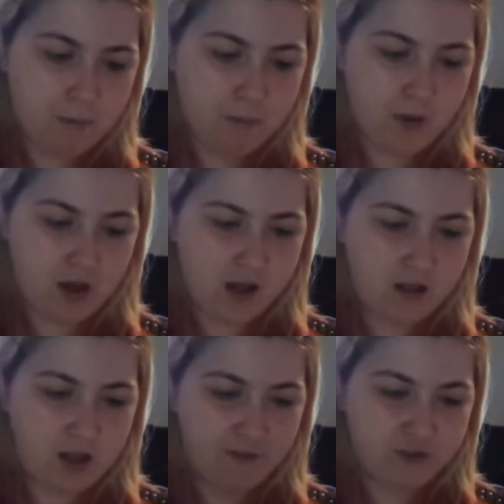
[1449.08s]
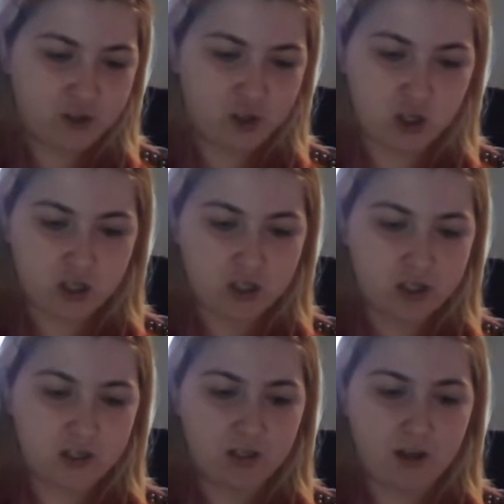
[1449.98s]
But I'll have to do it,
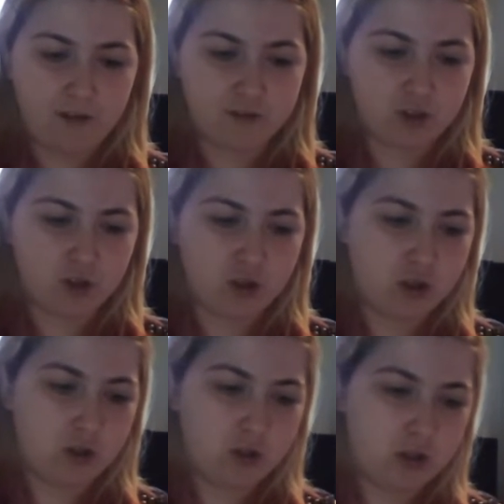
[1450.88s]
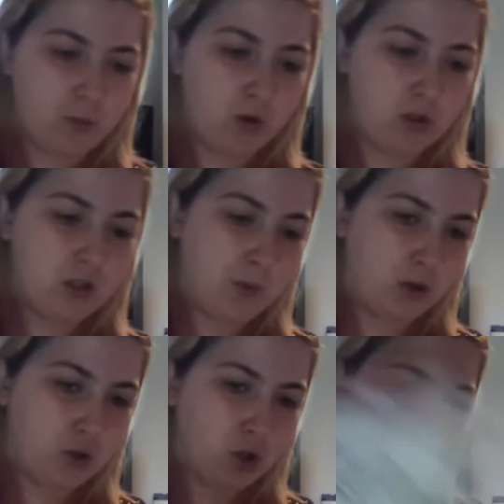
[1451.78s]
and I'll have to do the Pointless Book
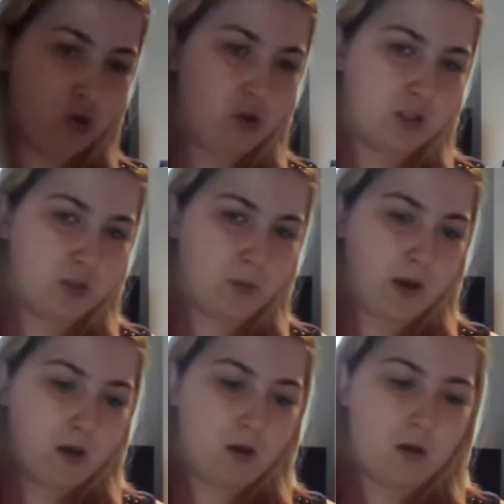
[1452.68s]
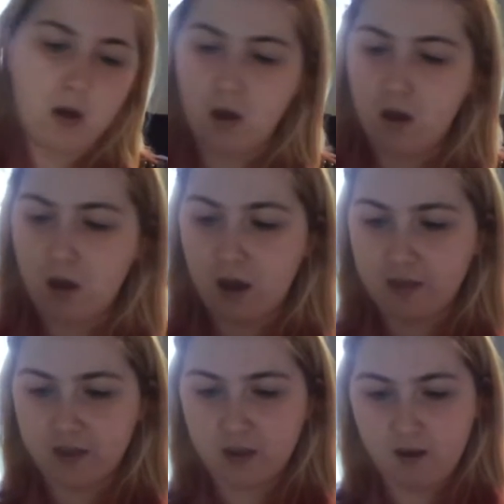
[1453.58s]
2 as well. I
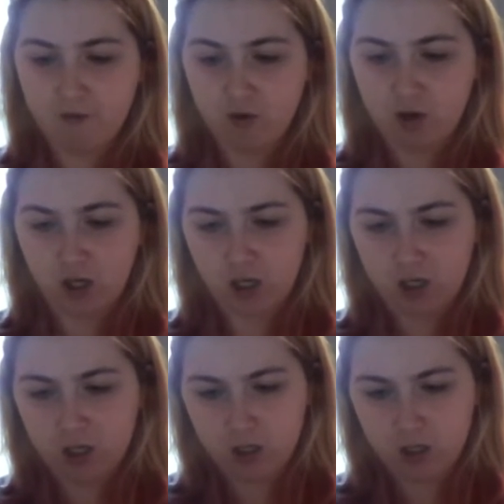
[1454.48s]
think I'm only...